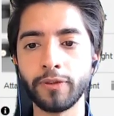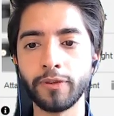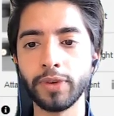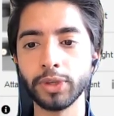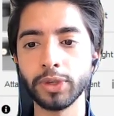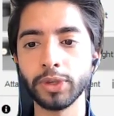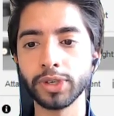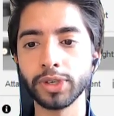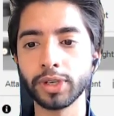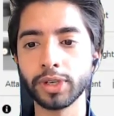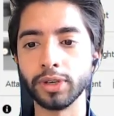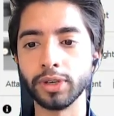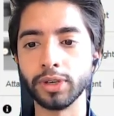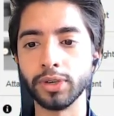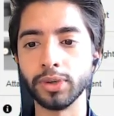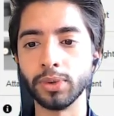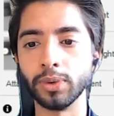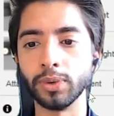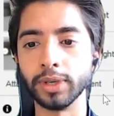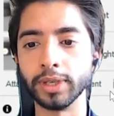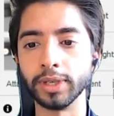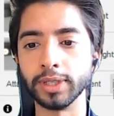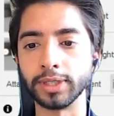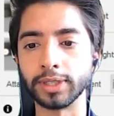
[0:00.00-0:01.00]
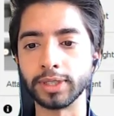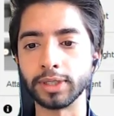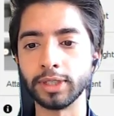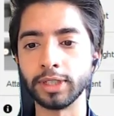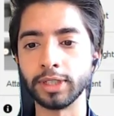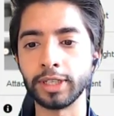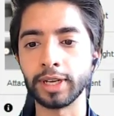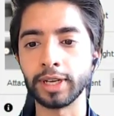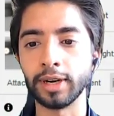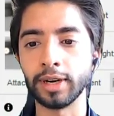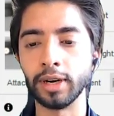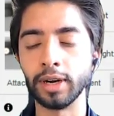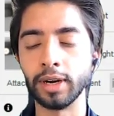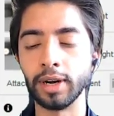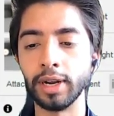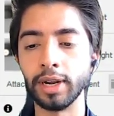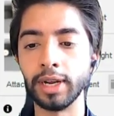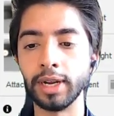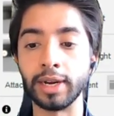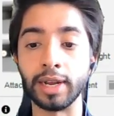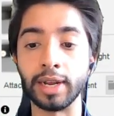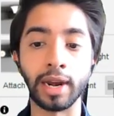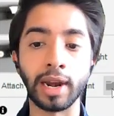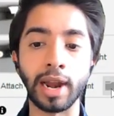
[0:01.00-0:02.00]
Fusion can do is
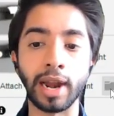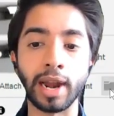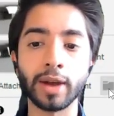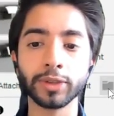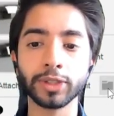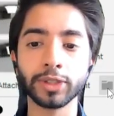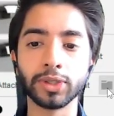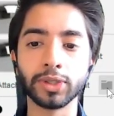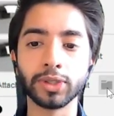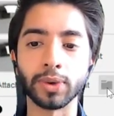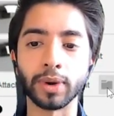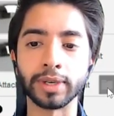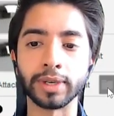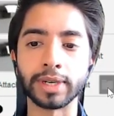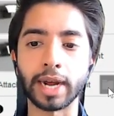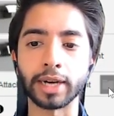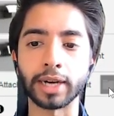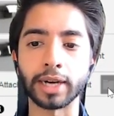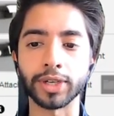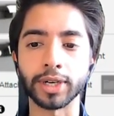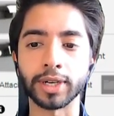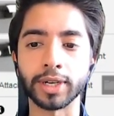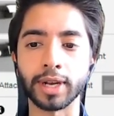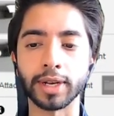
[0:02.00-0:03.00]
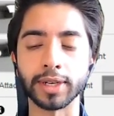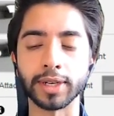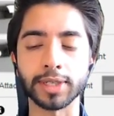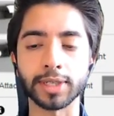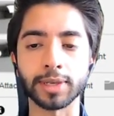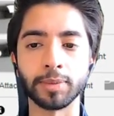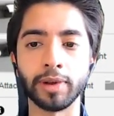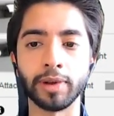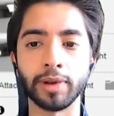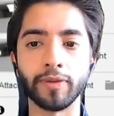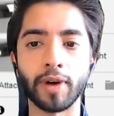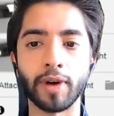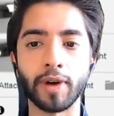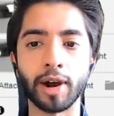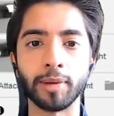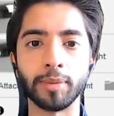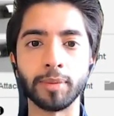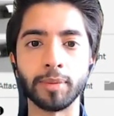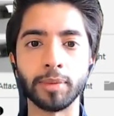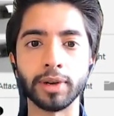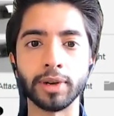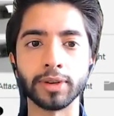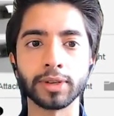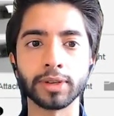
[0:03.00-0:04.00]
it allows you to attach a custom
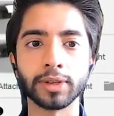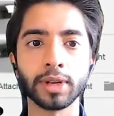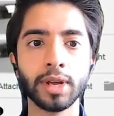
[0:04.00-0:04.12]
environment,